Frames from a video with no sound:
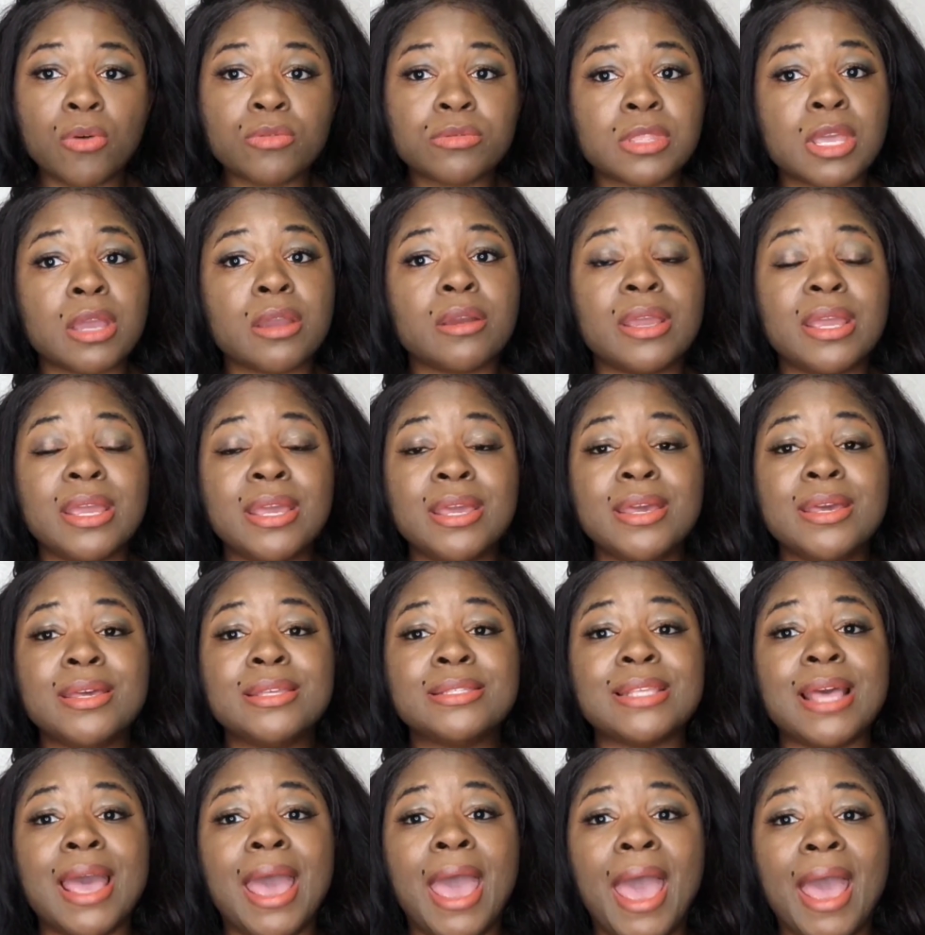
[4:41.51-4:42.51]
There is
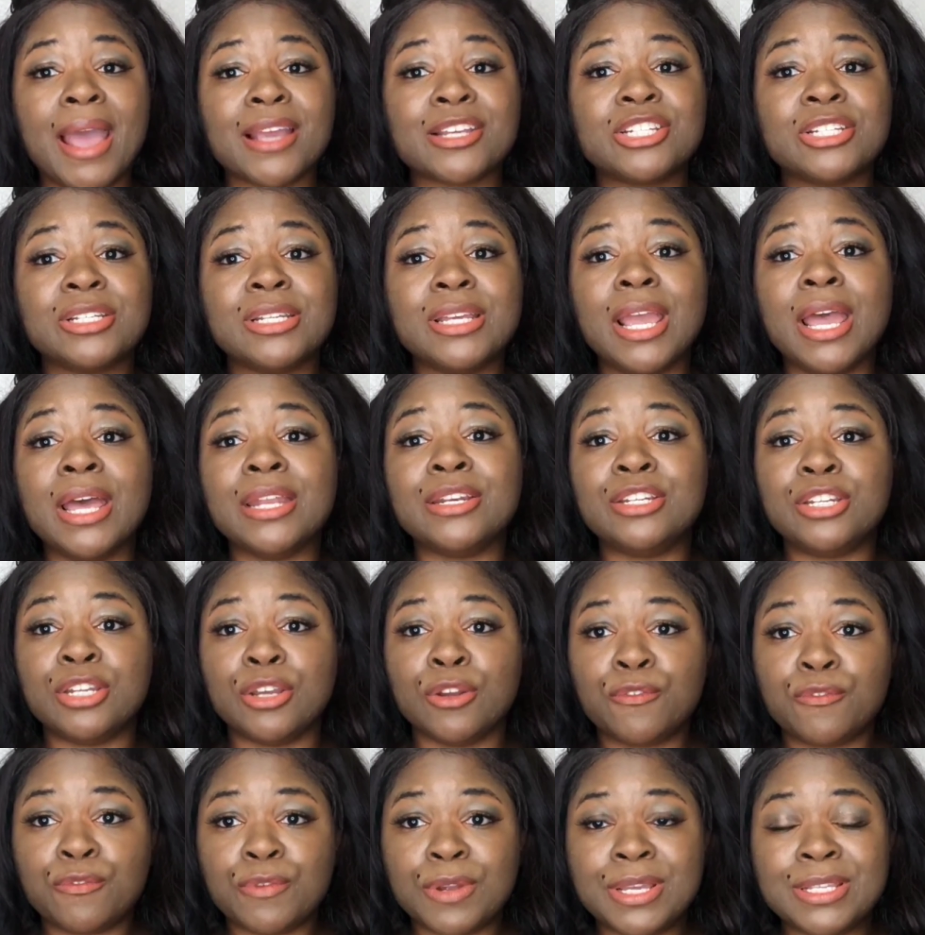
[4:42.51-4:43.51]
actually a
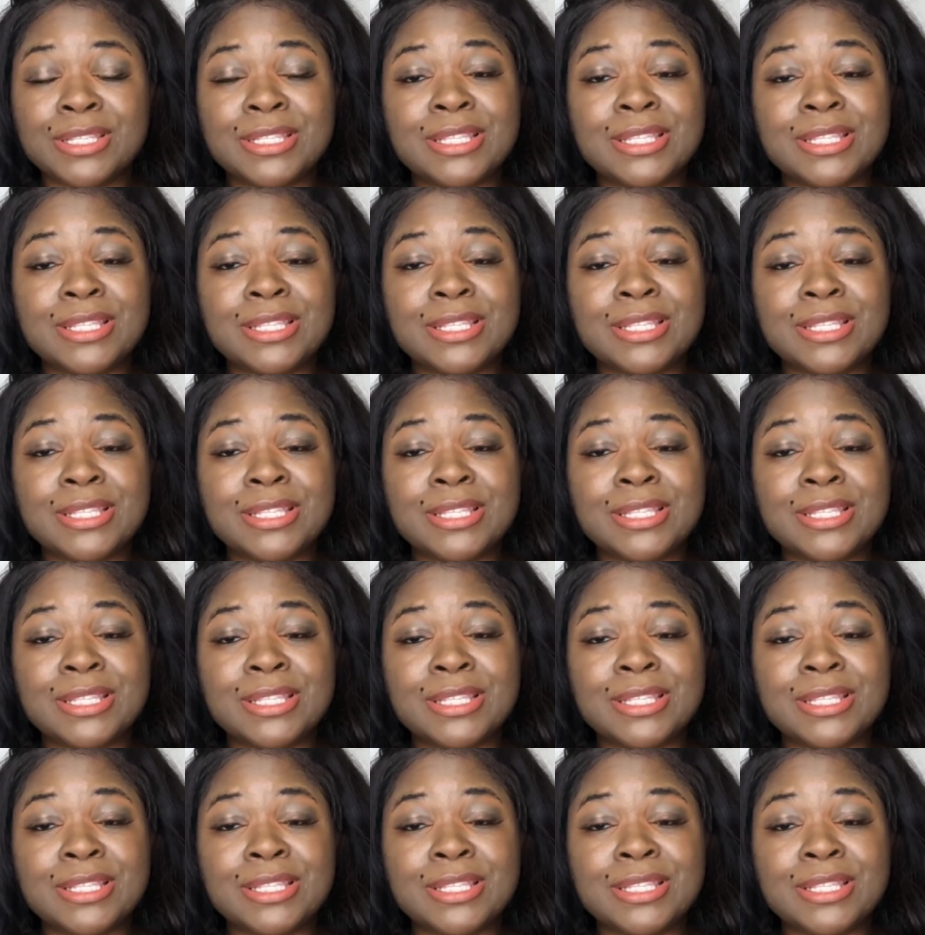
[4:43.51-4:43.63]
difference.